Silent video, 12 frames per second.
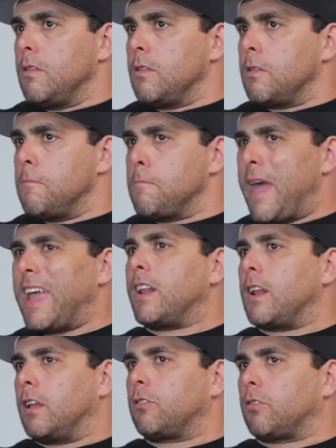the
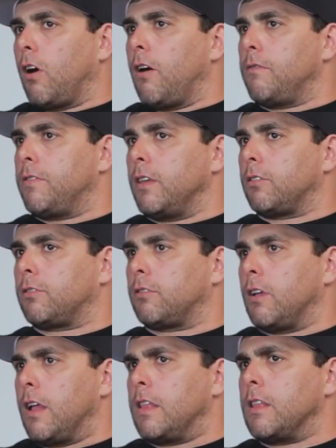maintenance of
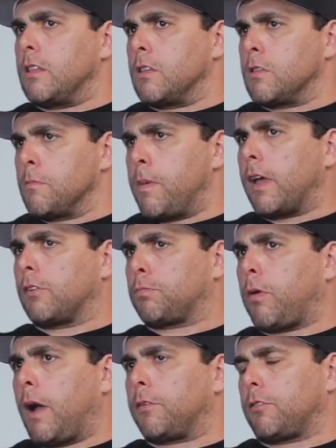this, and the biggest
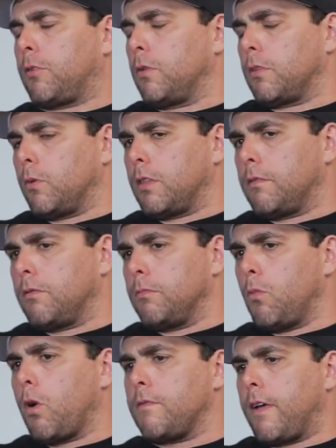problem, especially with
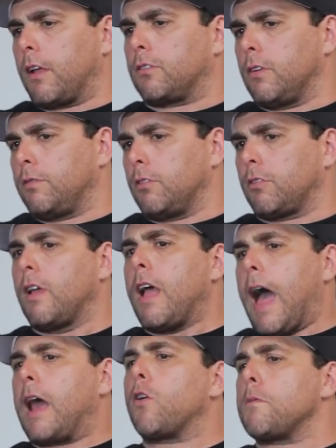more advanced lifters,
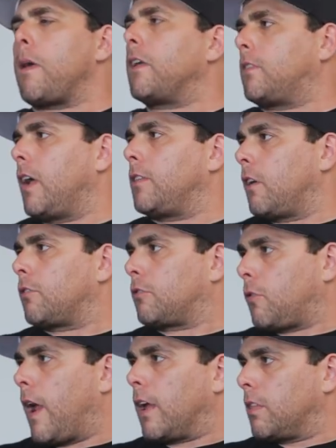how do we maintain their
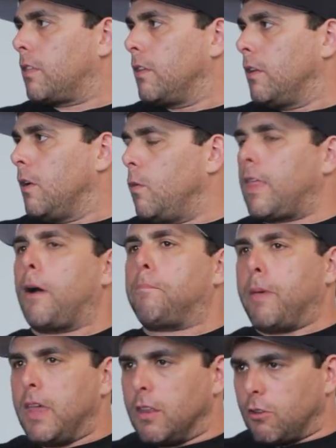strength without
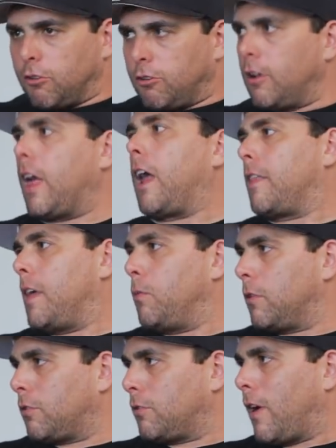beating the shit out of them
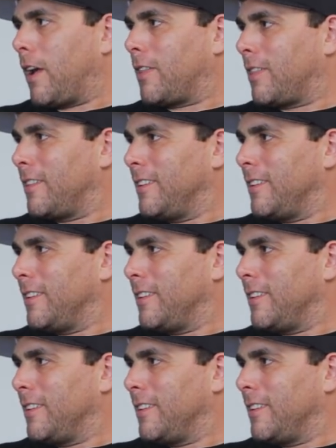with strength?